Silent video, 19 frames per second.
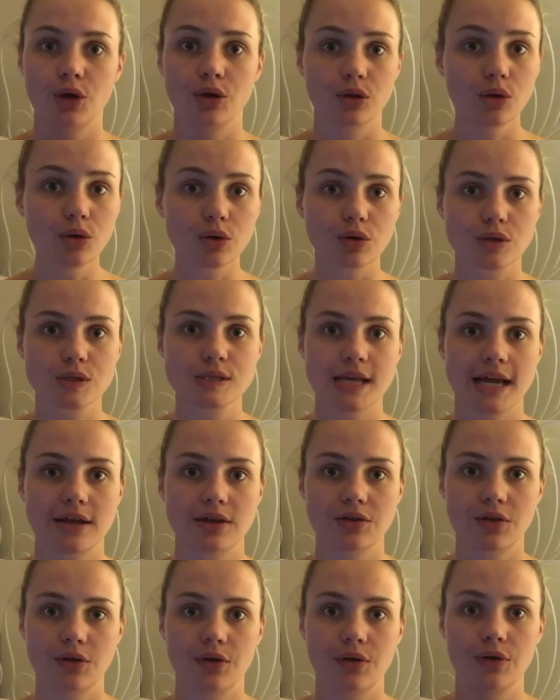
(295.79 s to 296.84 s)
her looks
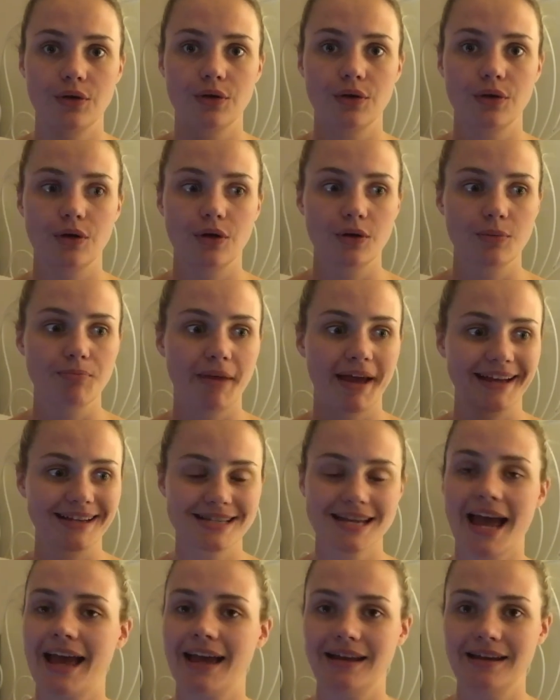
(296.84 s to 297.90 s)
and her
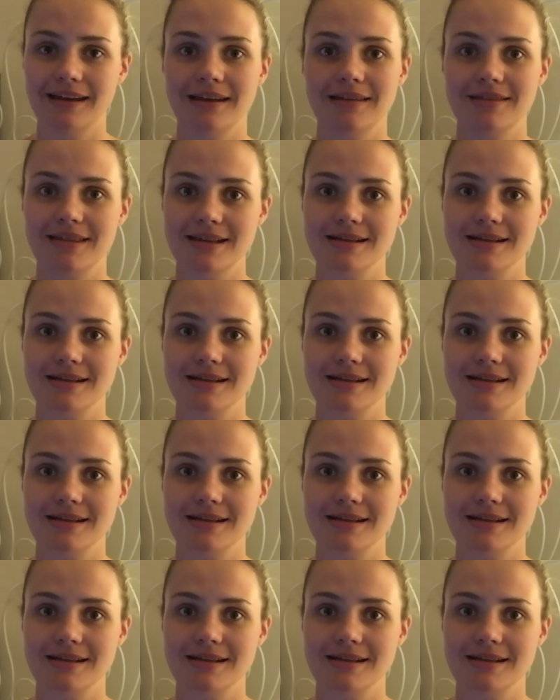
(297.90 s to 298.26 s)
maintaining